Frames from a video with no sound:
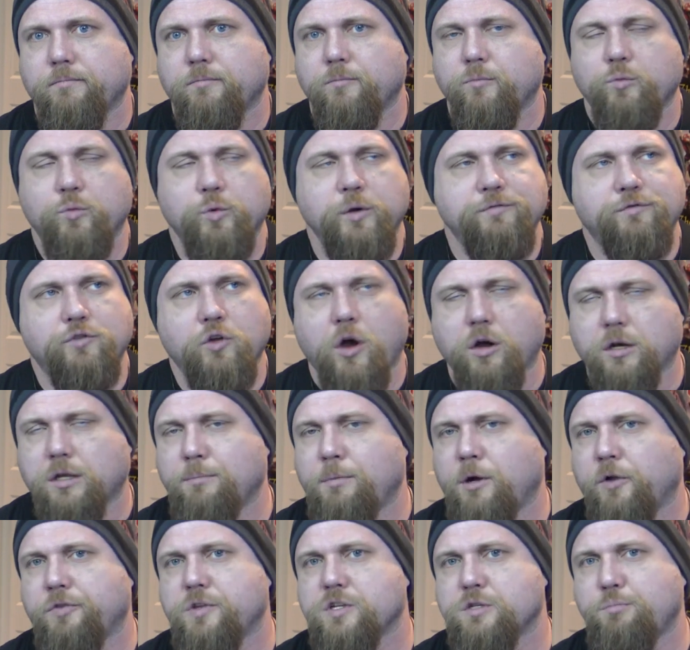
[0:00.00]
We've talked
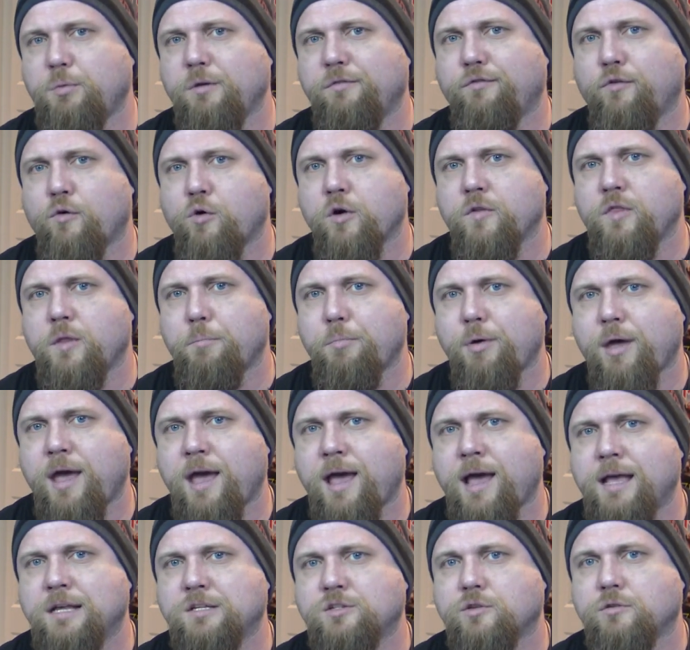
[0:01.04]
about this before in the
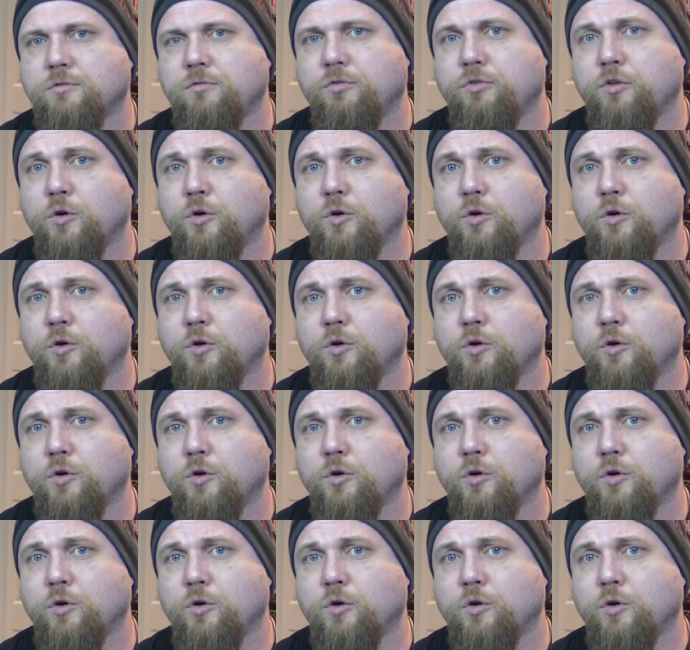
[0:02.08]
past.